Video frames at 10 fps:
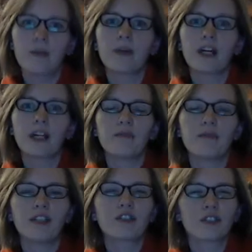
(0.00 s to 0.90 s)
But
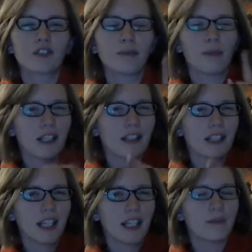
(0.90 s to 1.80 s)
make sure you buy the
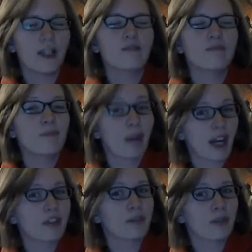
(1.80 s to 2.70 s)
game and
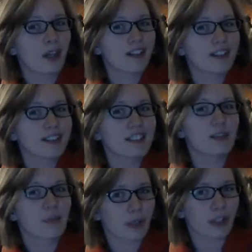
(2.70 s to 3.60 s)
buy their products.
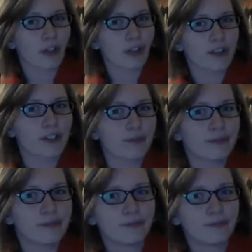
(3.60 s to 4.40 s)
It's pretty awesome.